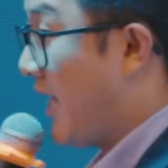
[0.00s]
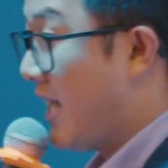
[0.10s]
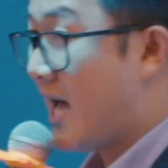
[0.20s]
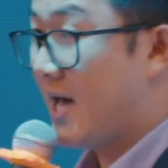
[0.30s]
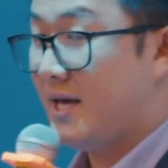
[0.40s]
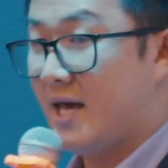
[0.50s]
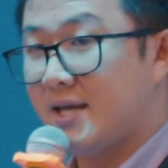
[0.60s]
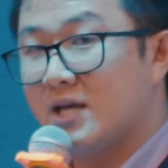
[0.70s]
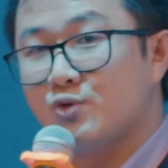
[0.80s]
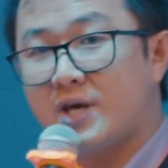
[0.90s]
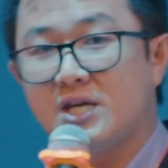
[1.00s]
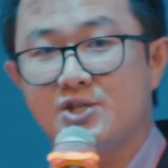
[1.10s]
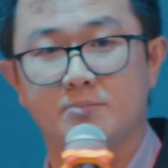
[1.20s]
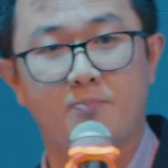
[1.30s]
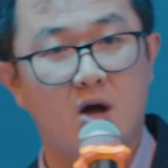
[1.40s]
AI and
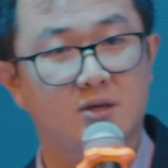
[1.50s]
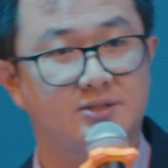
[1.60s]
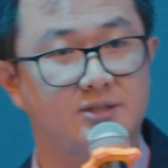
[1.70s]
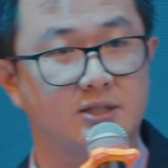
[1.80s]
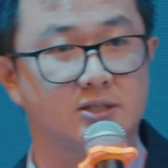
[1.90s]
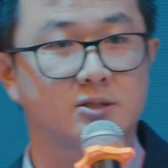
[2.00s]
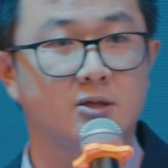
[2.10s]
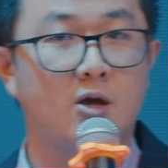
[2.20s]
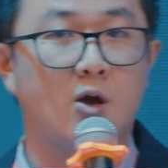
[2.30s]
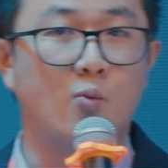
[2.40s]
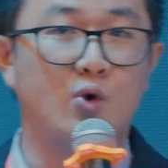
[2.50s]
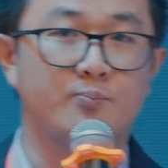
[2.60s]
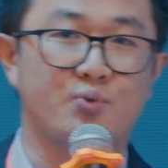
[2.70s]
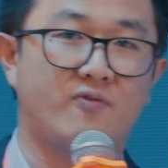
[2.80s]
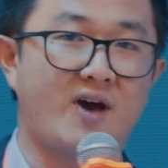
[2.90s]
education policies
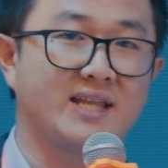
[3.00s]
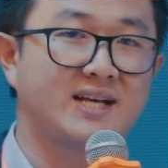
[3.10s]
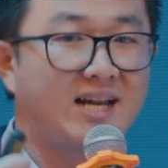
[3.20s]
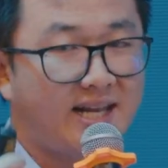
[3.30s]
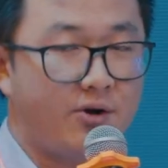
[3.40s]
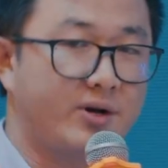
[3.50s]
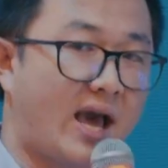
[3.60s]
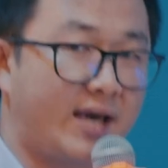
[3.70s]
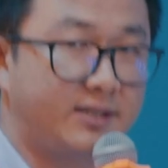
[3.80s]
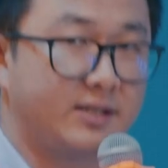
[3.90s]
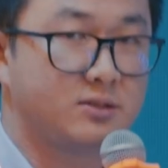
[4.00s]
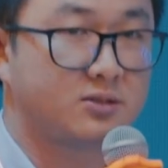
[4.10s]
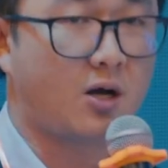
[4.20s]
would provide clear guidance